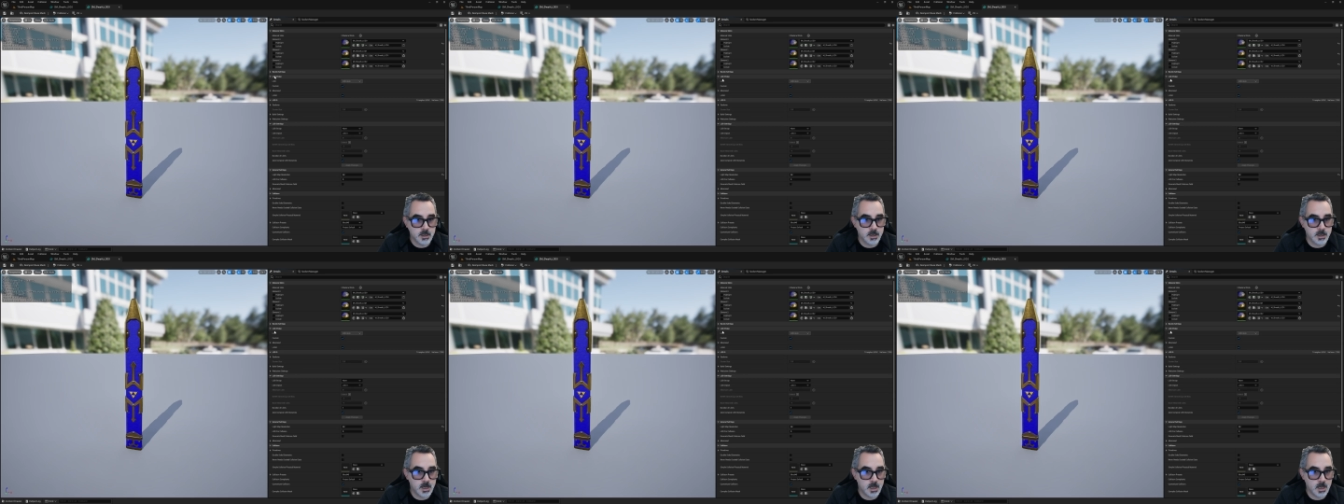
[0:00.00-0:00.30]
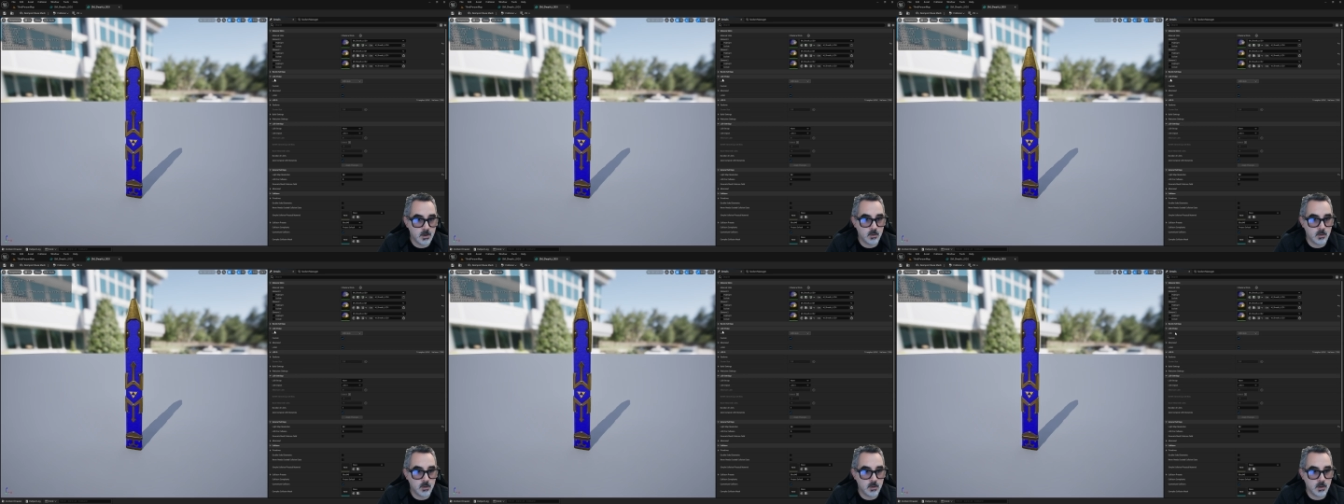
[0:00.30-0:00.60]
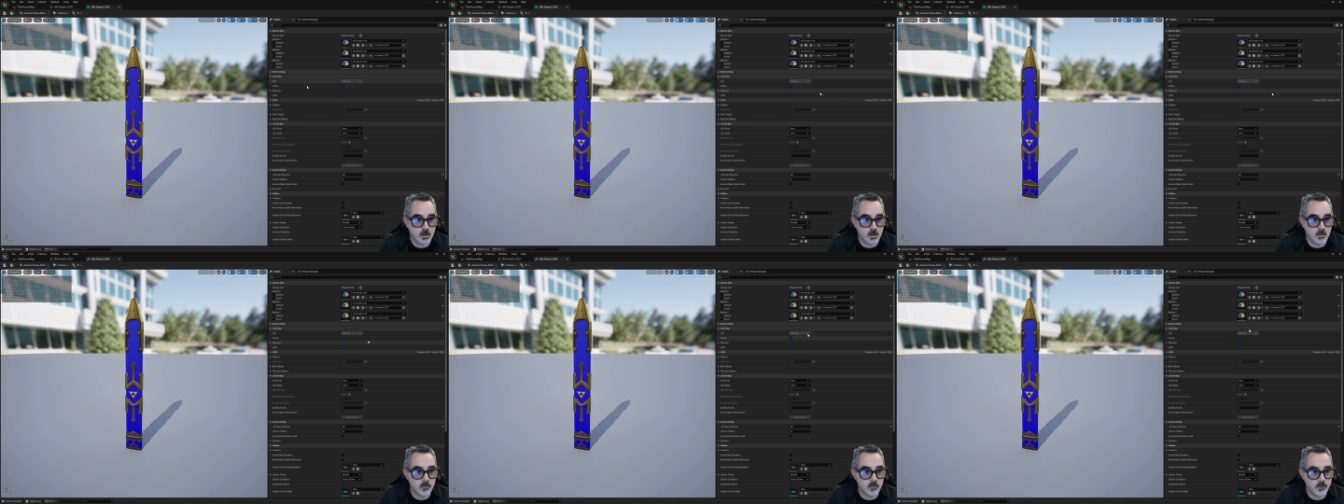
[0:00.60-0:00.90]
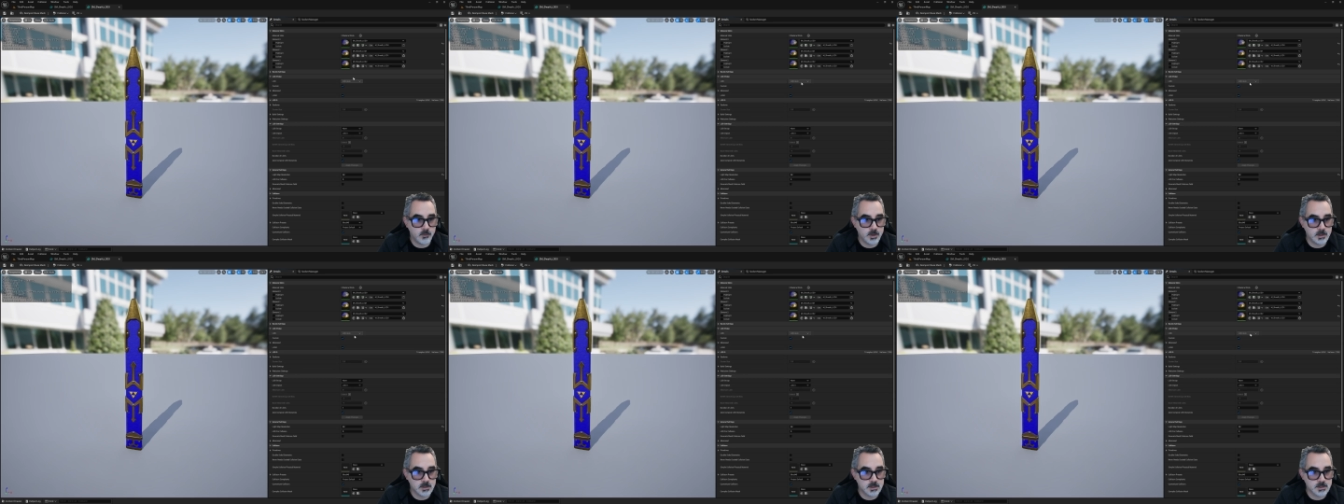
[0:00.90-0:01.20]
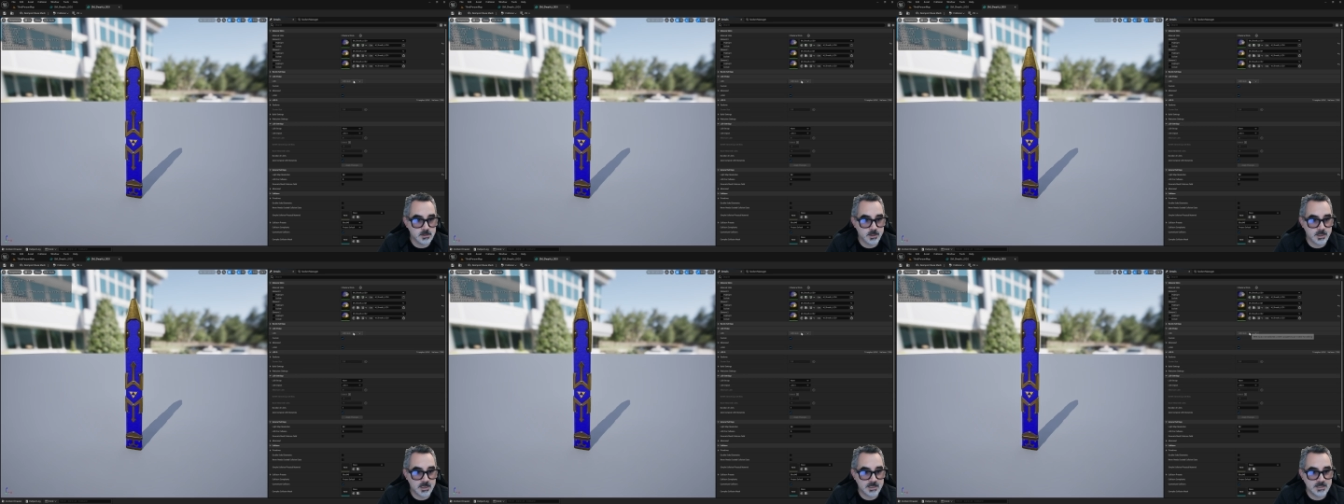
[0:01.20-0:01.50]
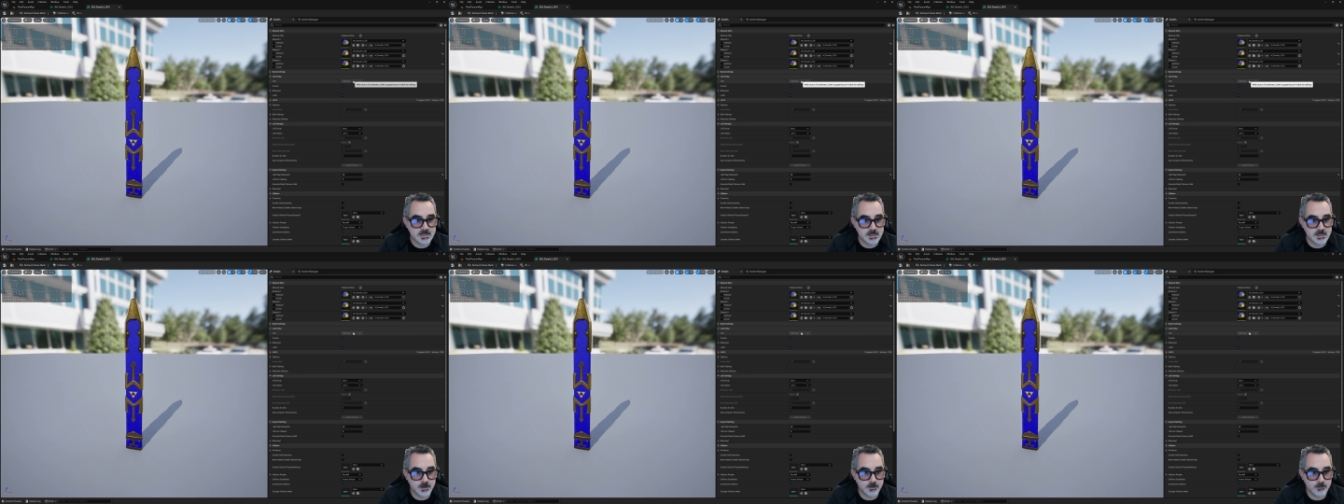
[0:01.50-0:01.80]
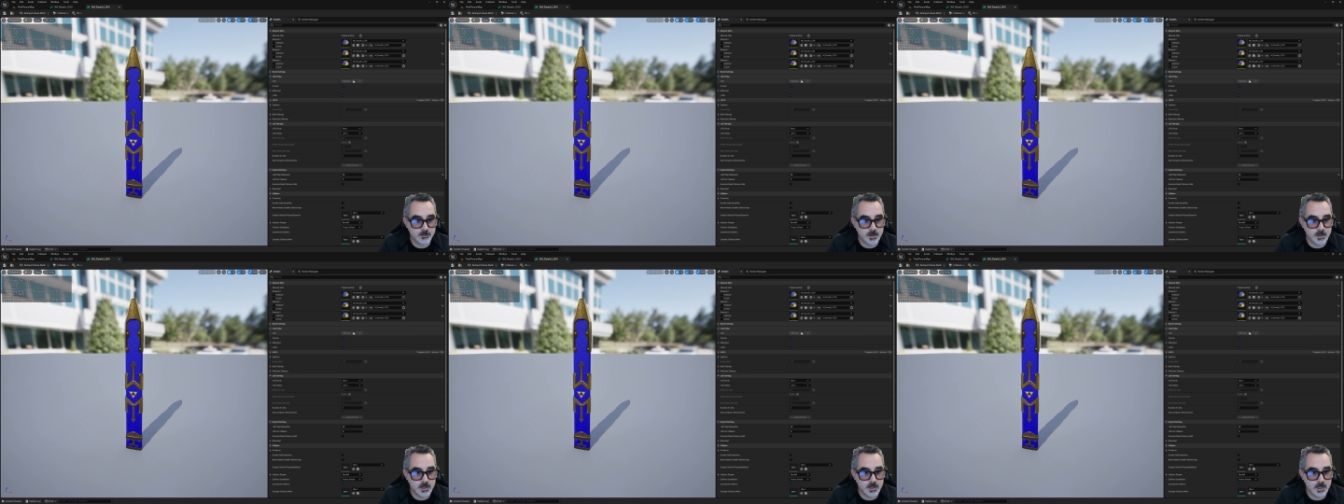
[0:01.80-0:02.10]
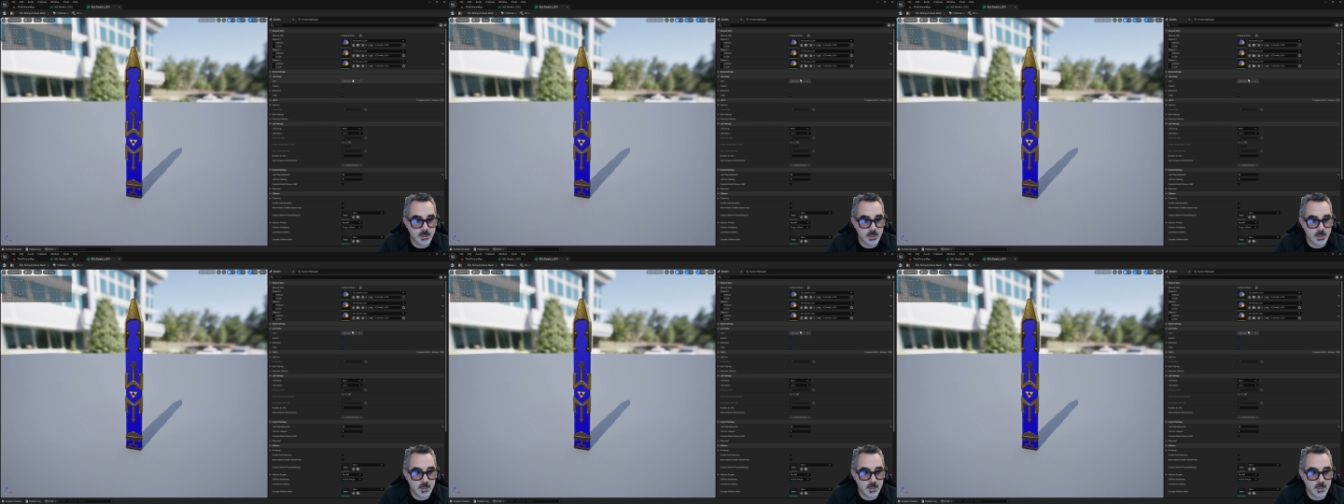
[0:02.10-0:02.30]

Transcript: Now, Unreal is going to generate